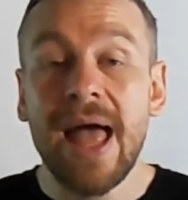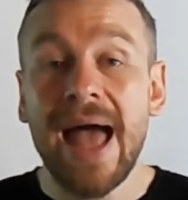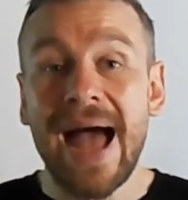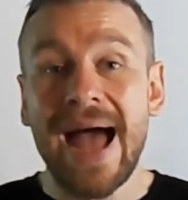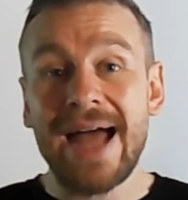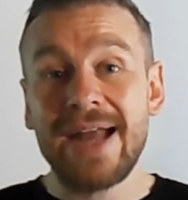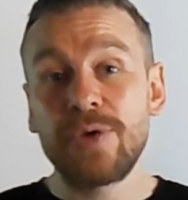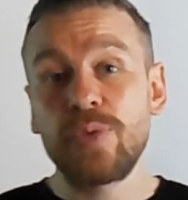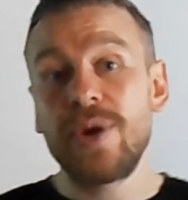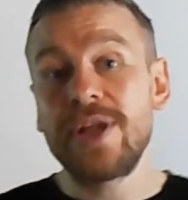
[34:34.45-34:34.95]

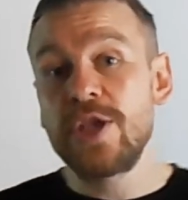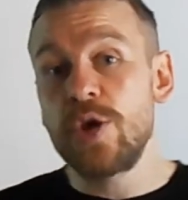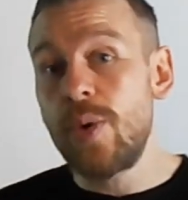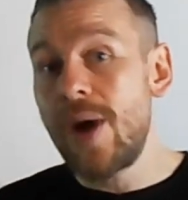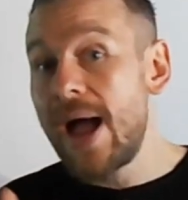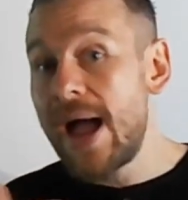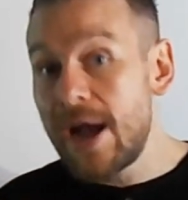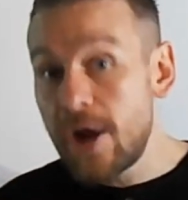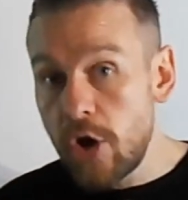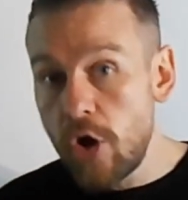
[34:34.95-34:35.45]
And when you
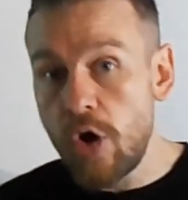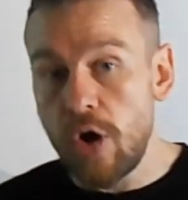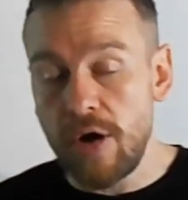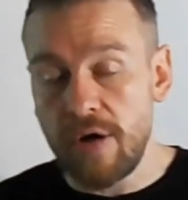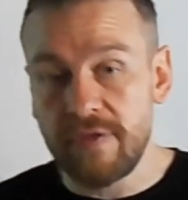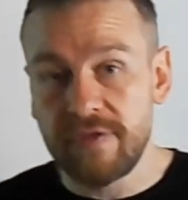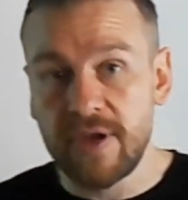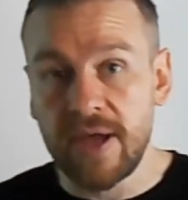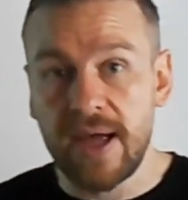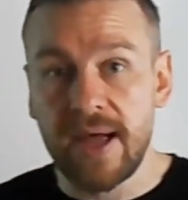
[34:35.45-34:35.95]
are caught
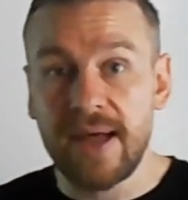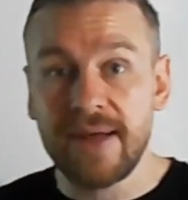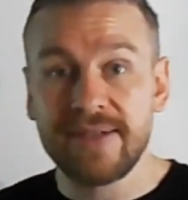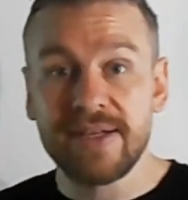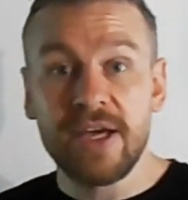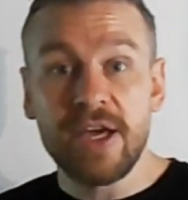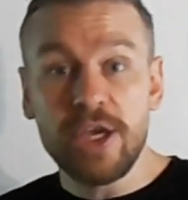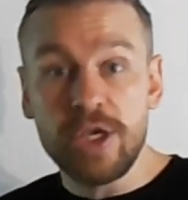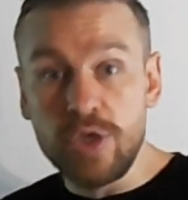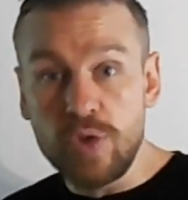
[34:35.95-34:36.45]
off guard,
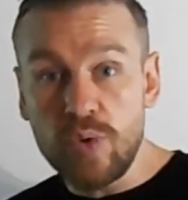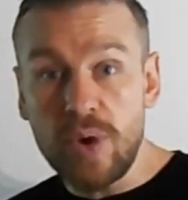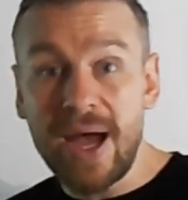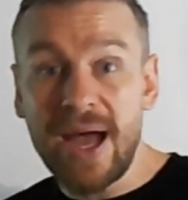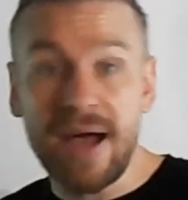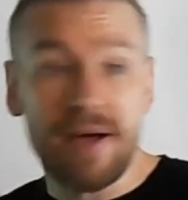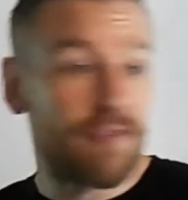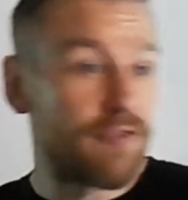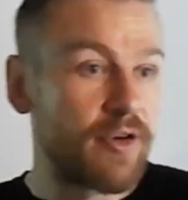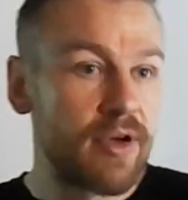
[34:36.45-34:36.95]
you
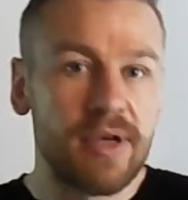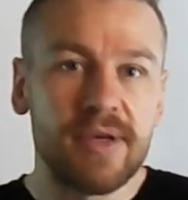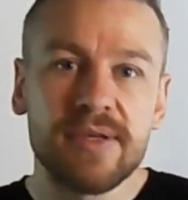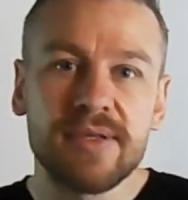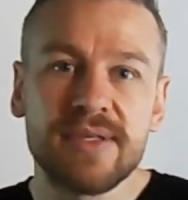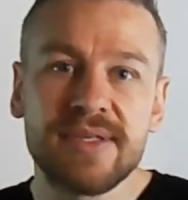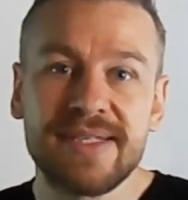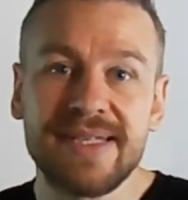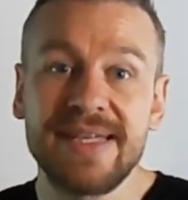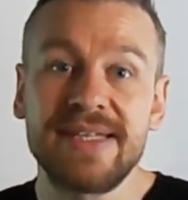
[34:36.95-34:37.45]
have
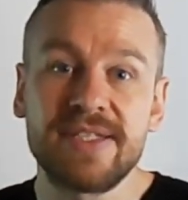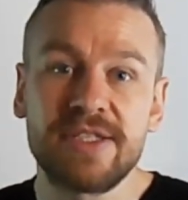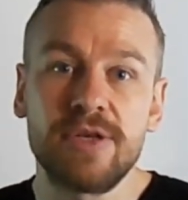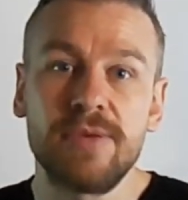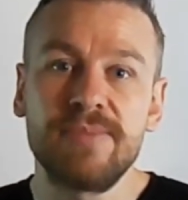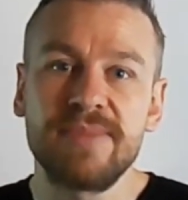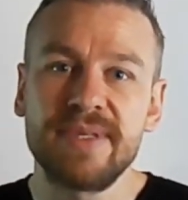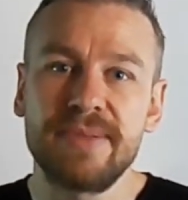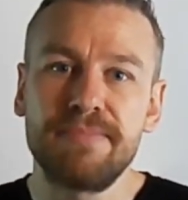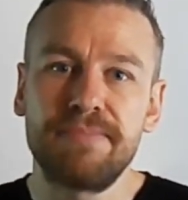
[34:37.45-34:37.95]

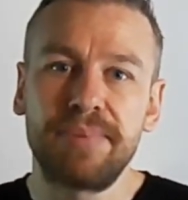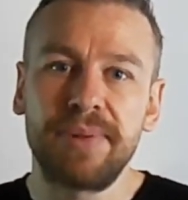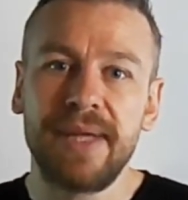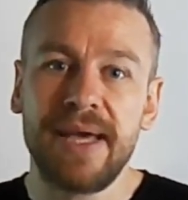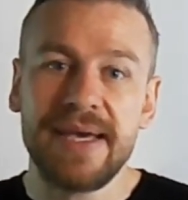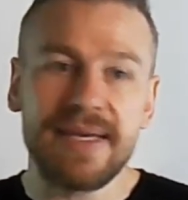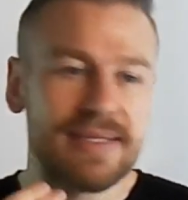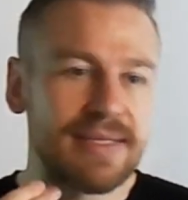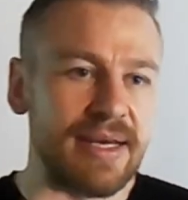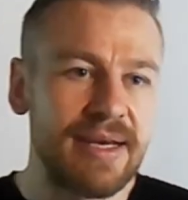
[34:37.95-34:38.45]
systems in
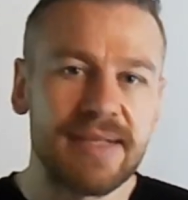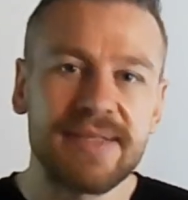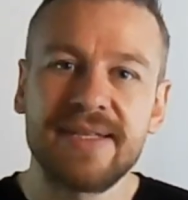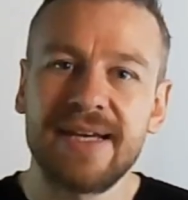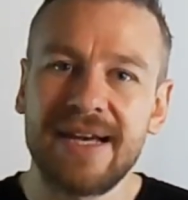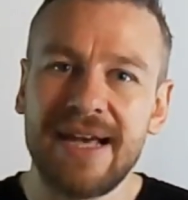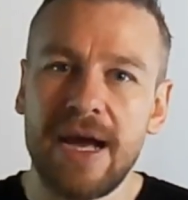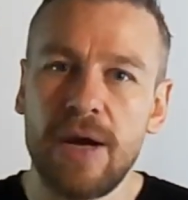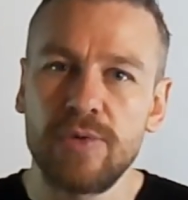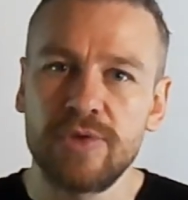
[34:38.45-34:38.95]
place to
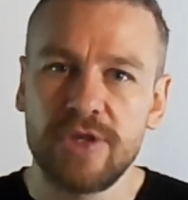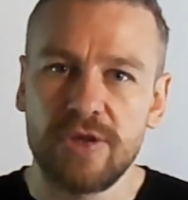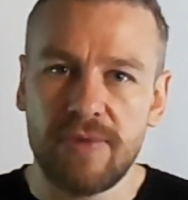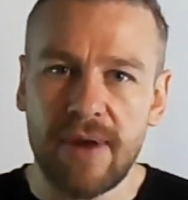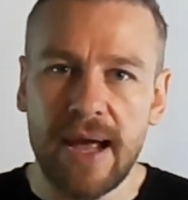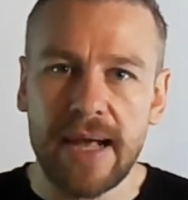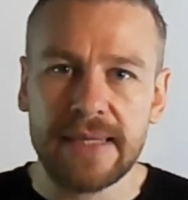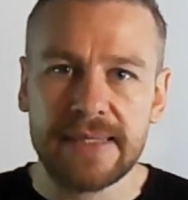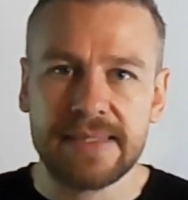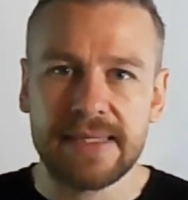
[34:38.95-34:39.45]

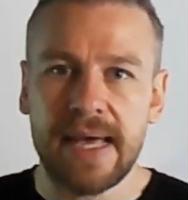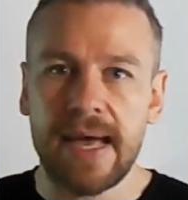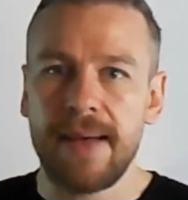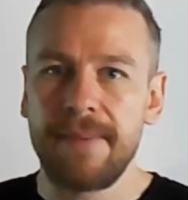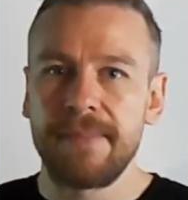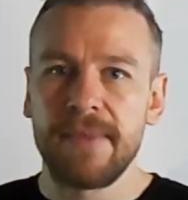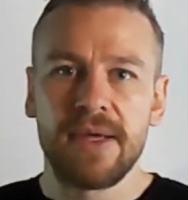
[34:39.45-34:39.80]
counteract that.